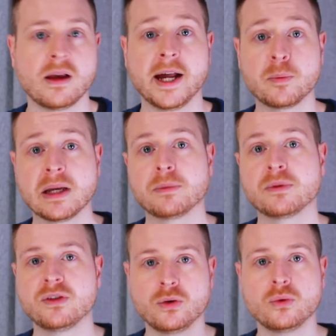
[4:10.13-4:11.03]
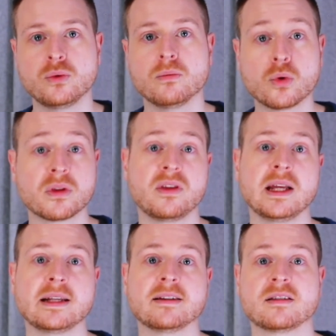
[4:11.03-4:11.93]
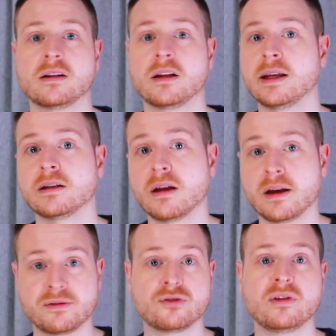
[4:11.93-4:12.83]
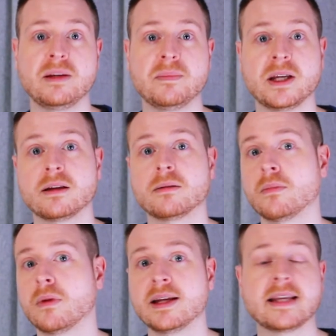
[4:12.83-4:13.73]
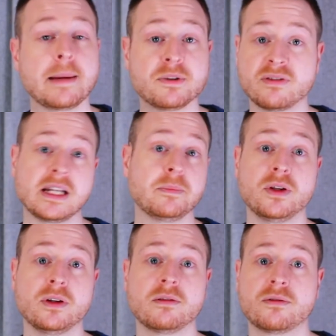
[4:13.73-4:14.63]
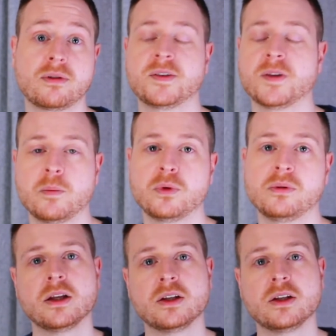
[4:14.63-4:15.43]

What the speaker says: And I'll be able to do more things like live streaming my game development, for example.